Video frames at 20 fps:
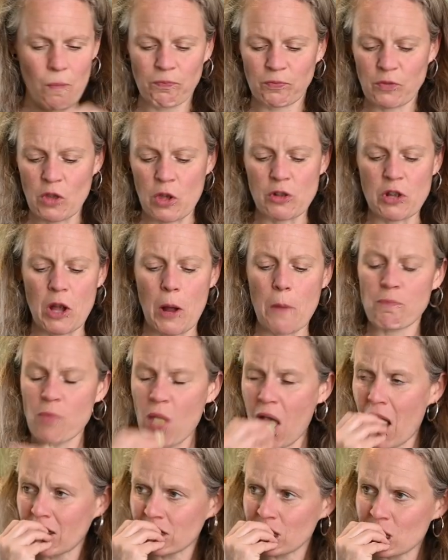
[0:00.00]
You know,
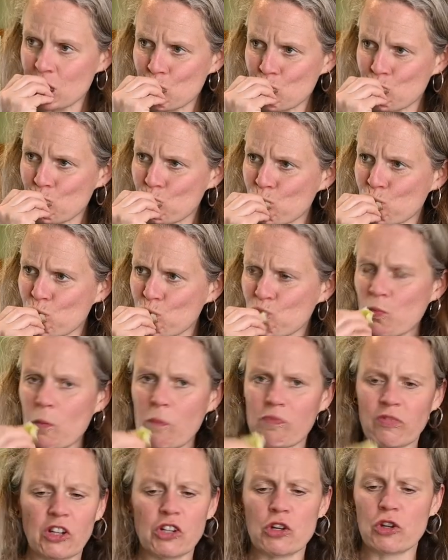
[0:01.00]

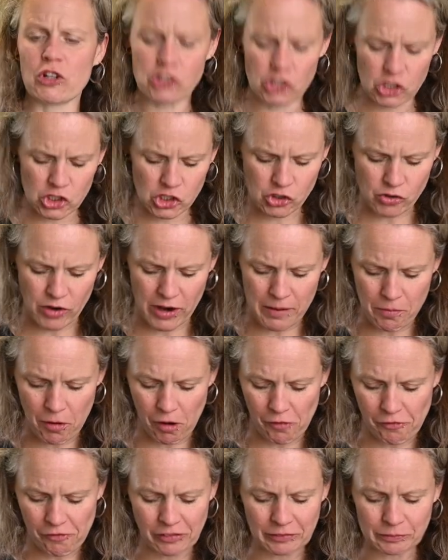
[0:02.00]
you can just scrape
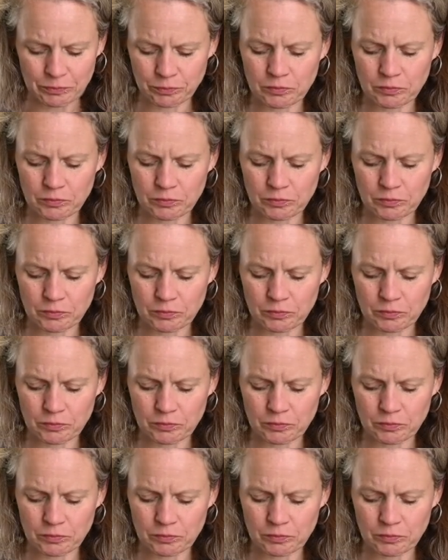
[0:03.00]
off